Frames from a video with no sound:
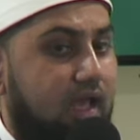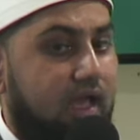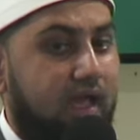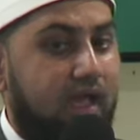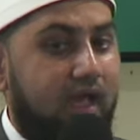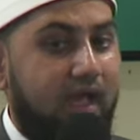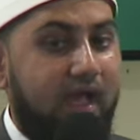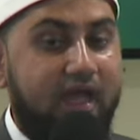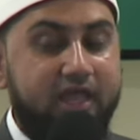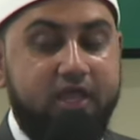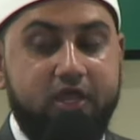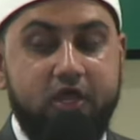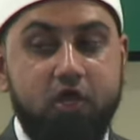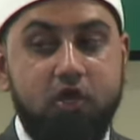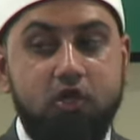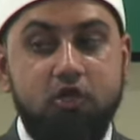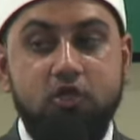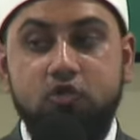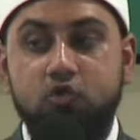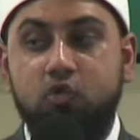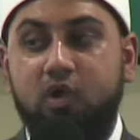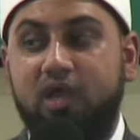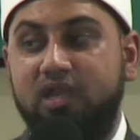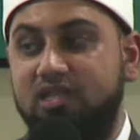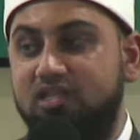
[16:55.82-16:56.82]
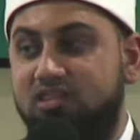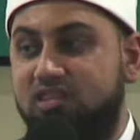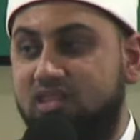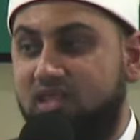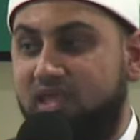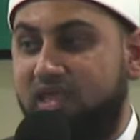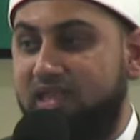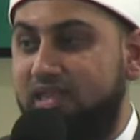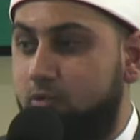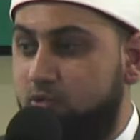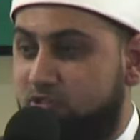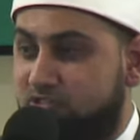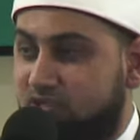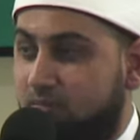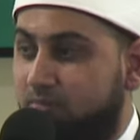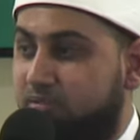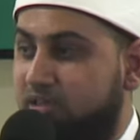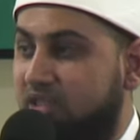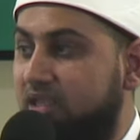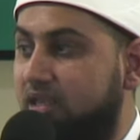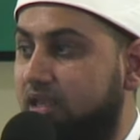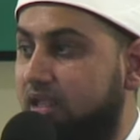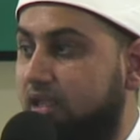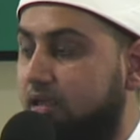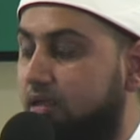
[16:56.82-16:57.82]
I couldn't do anything. And he was
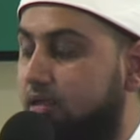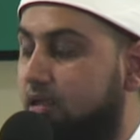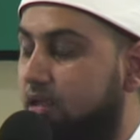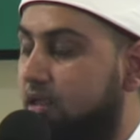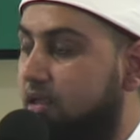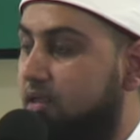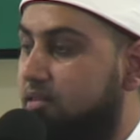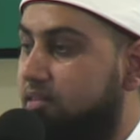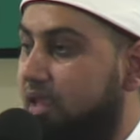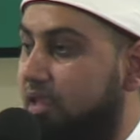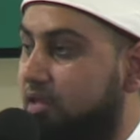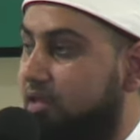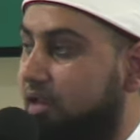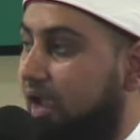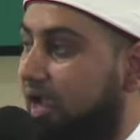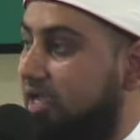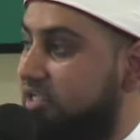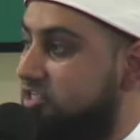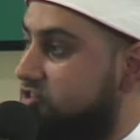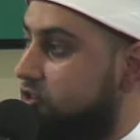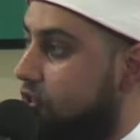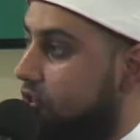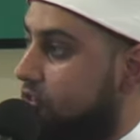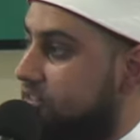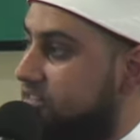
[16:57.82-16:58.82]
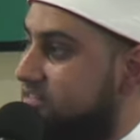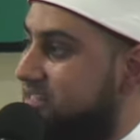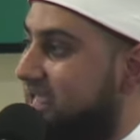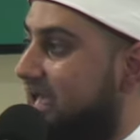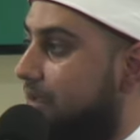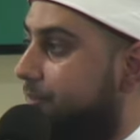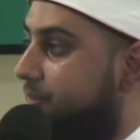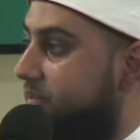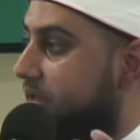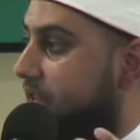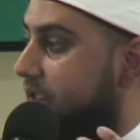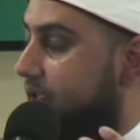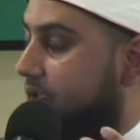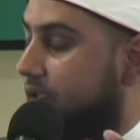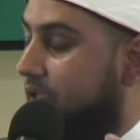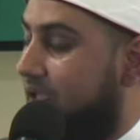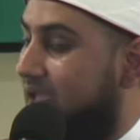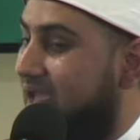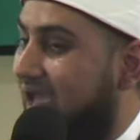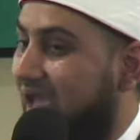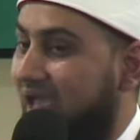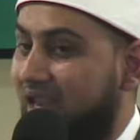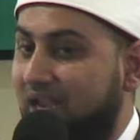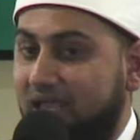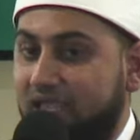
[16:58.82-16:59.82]
complaining that I saw this happening
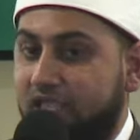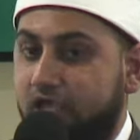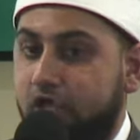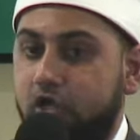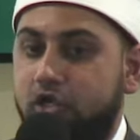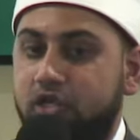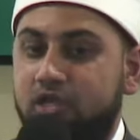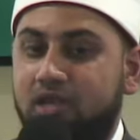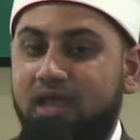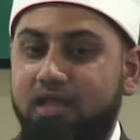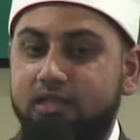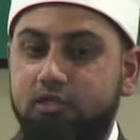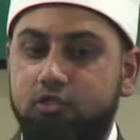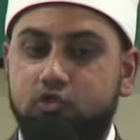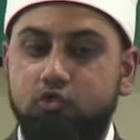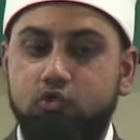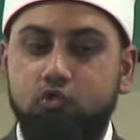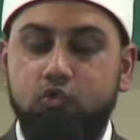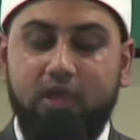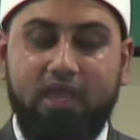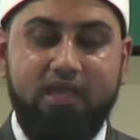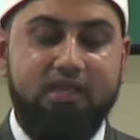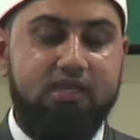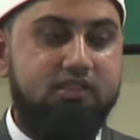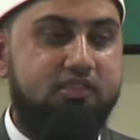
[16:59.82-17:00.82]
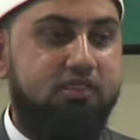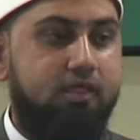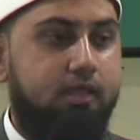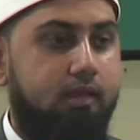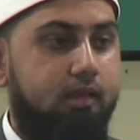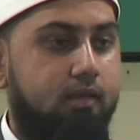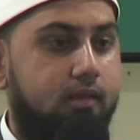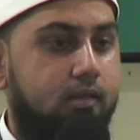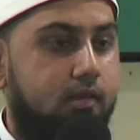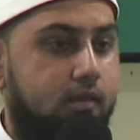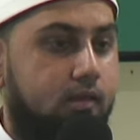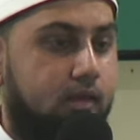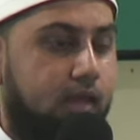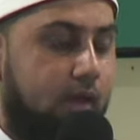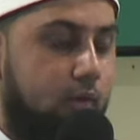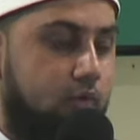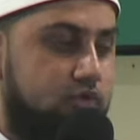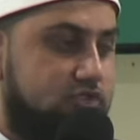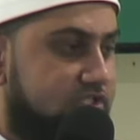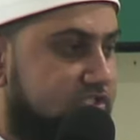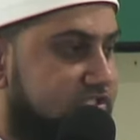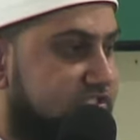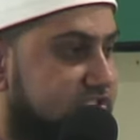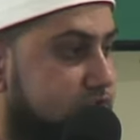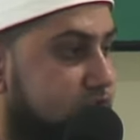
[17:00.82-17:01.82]
and I could not do anything. I was
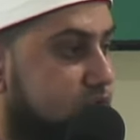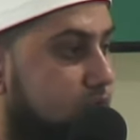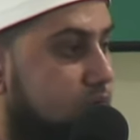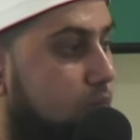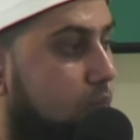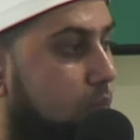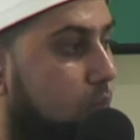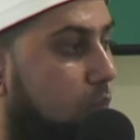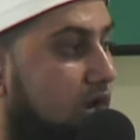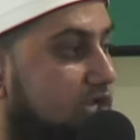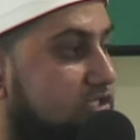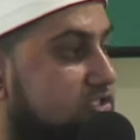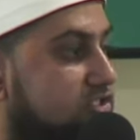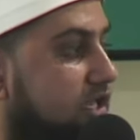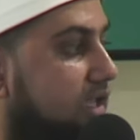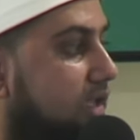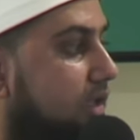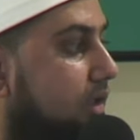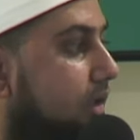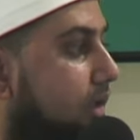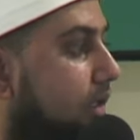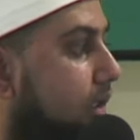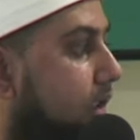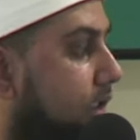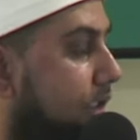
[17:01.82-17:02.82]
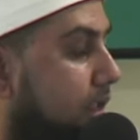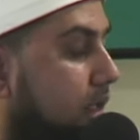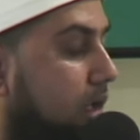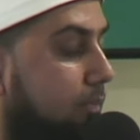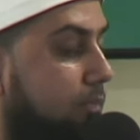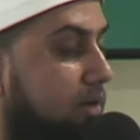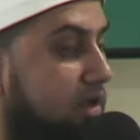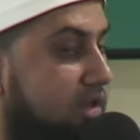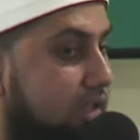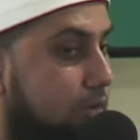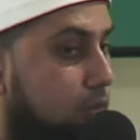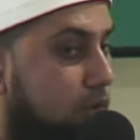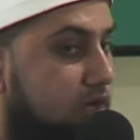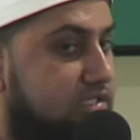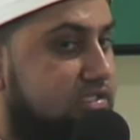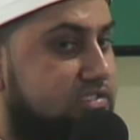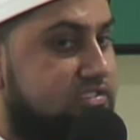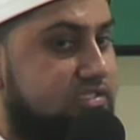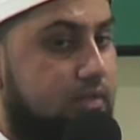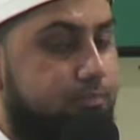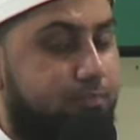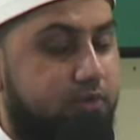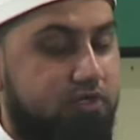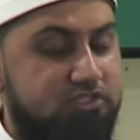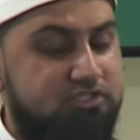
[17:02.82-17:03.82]
just watching. But he was
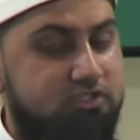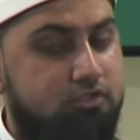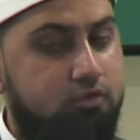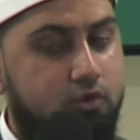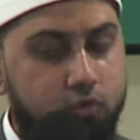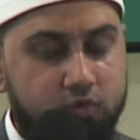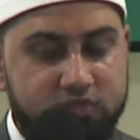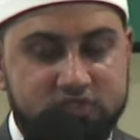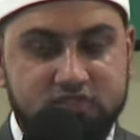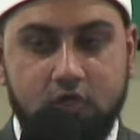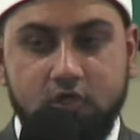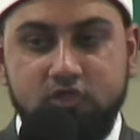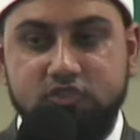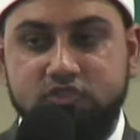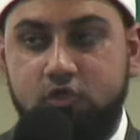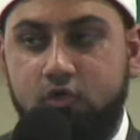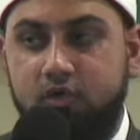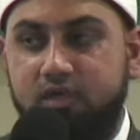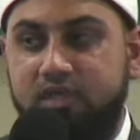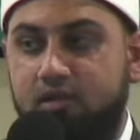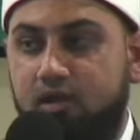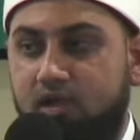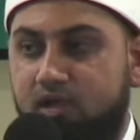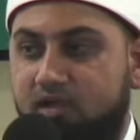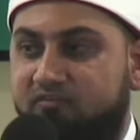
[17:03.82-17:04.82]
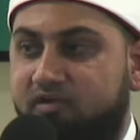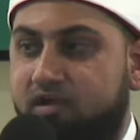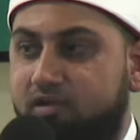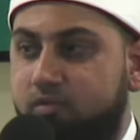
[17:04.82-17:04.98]
a person who was also in a very